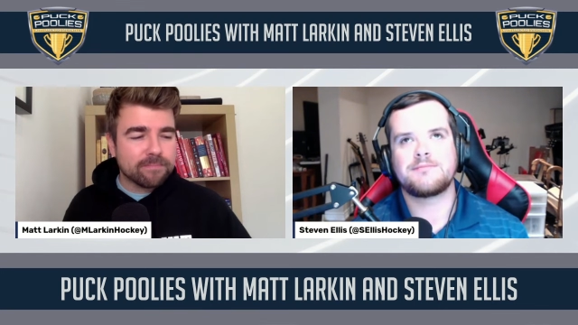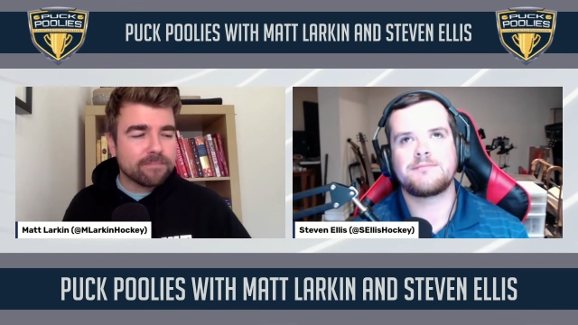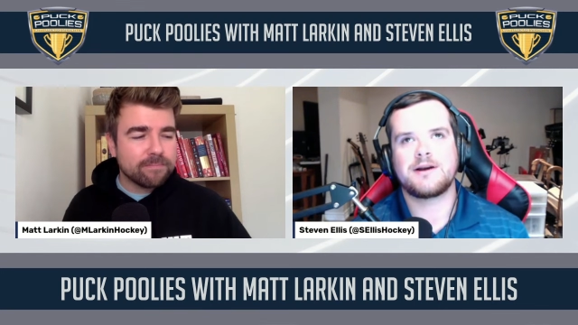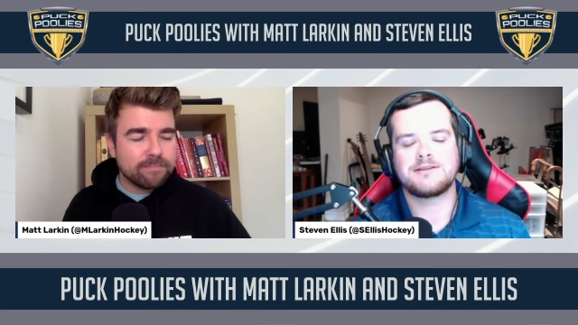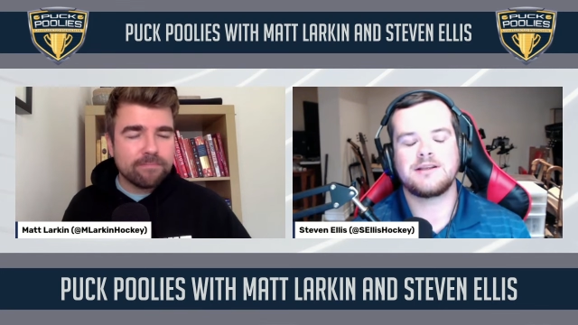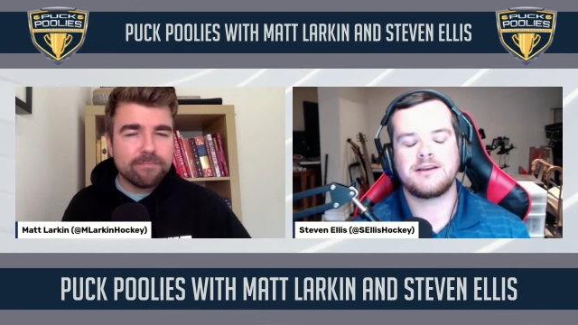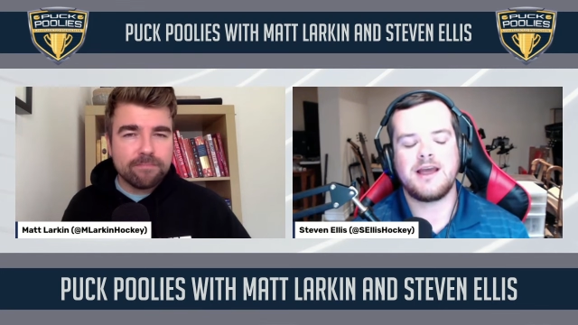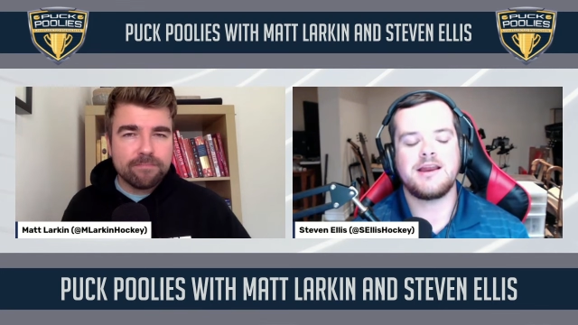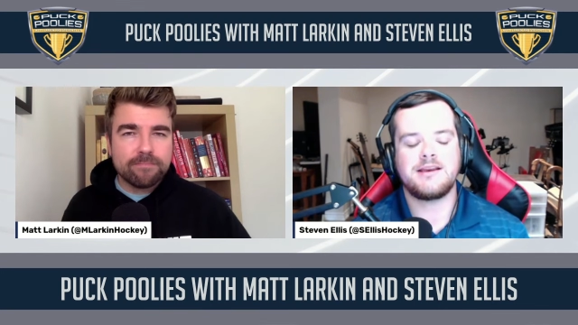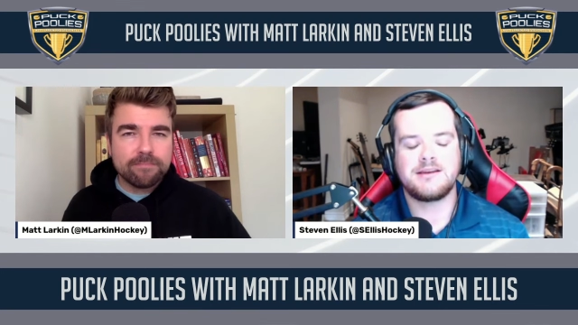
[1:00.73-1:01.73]
Speaker 1: pucks in the net.
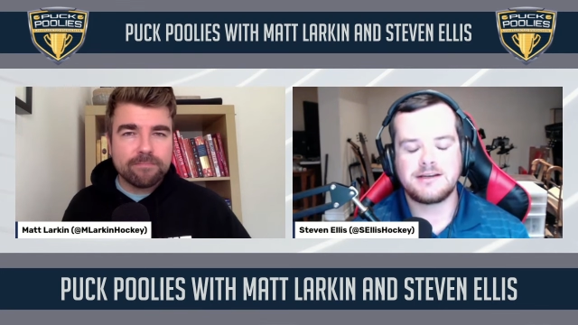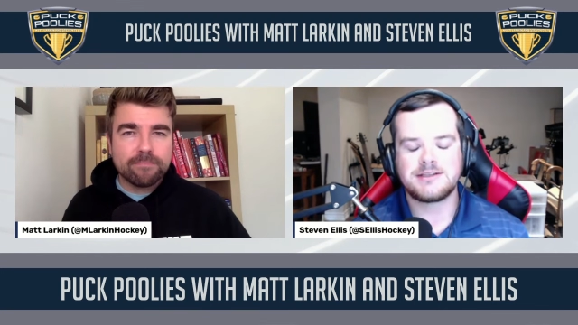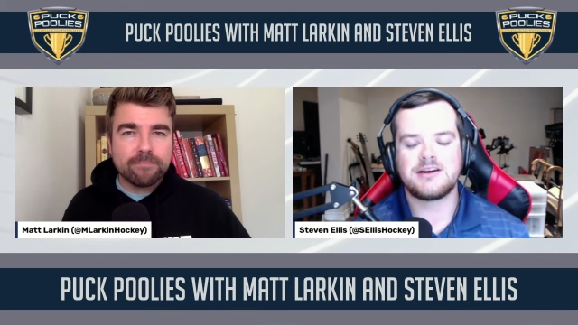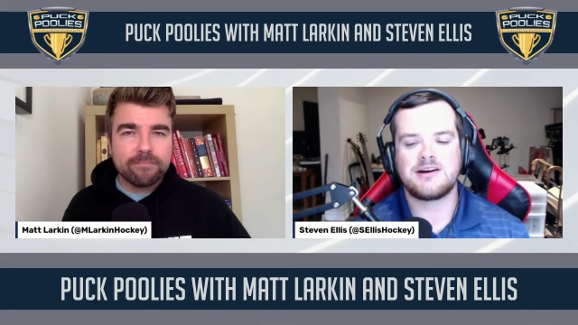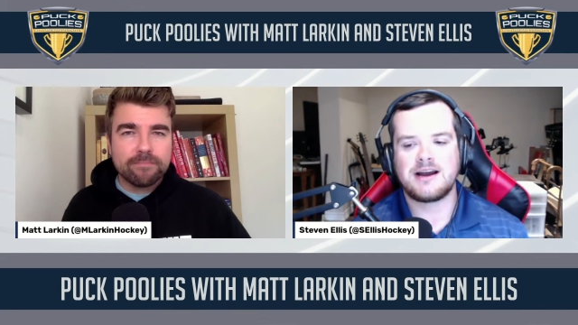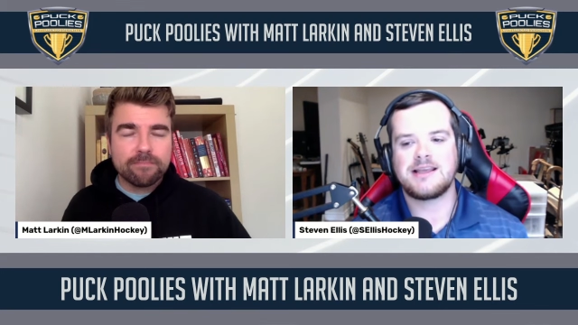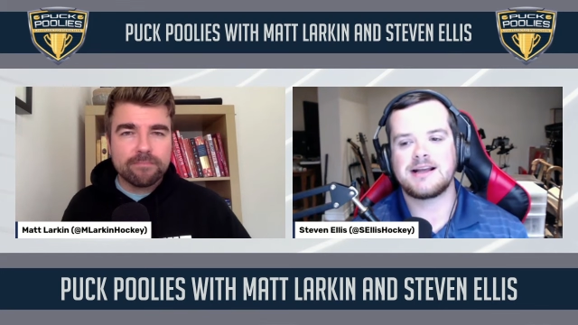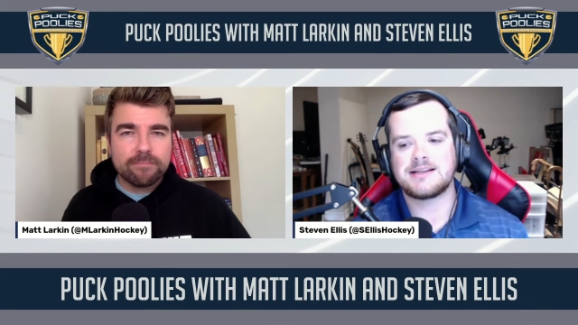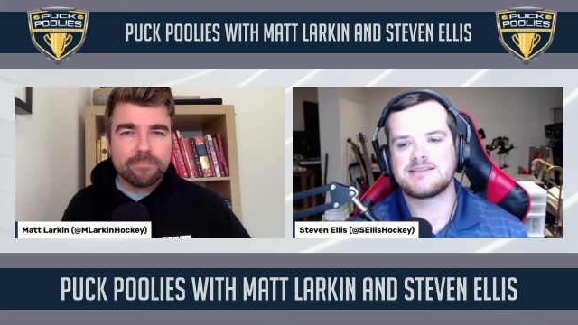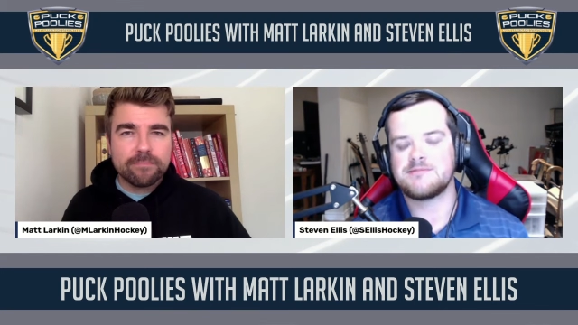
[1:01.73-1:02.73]
He does know how to get
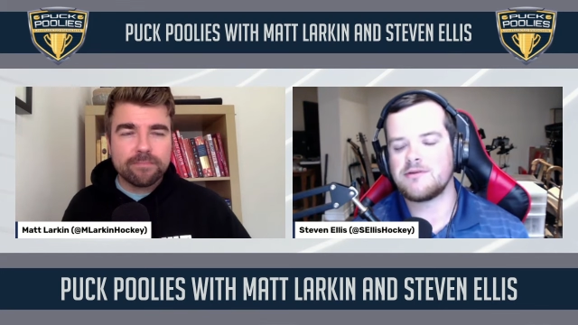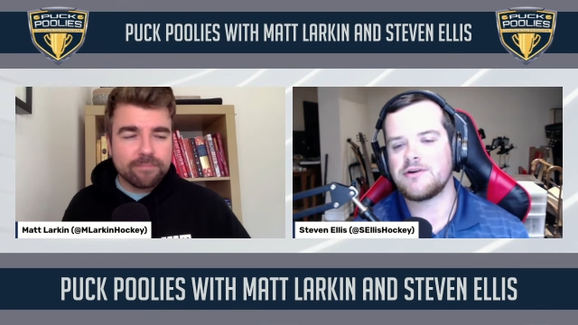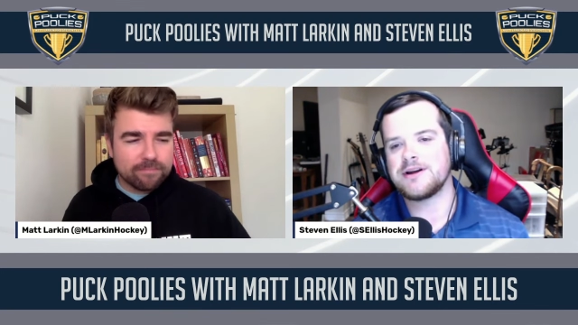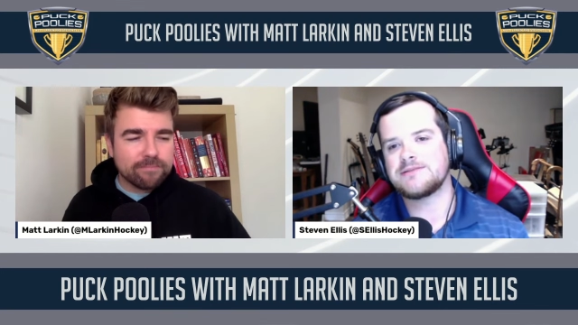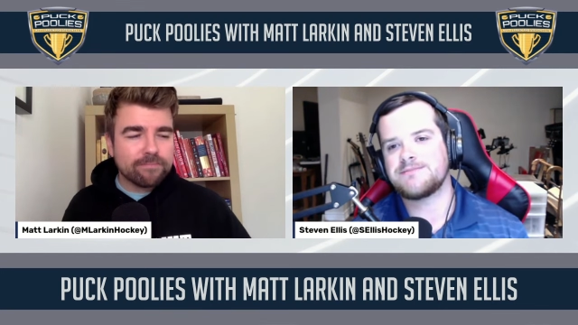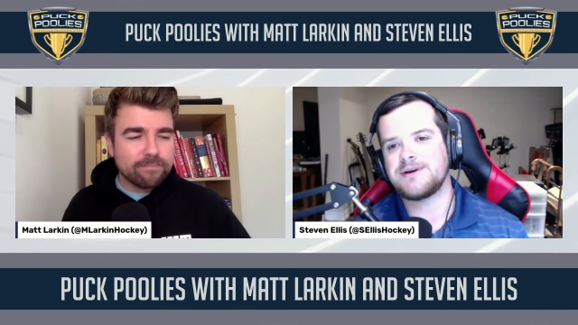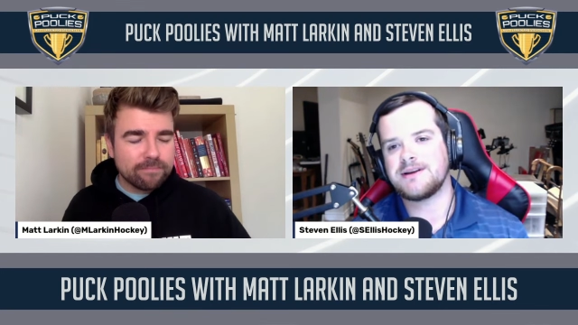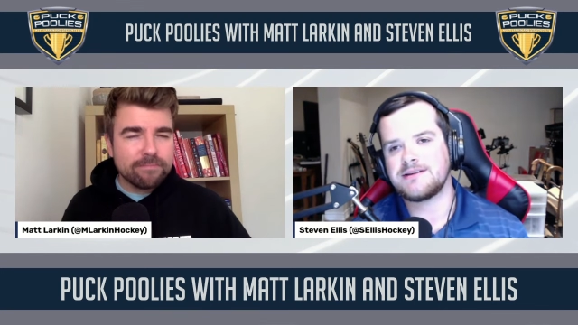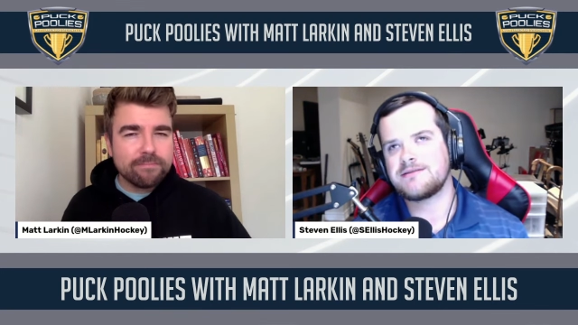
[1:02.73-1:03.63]
some points, but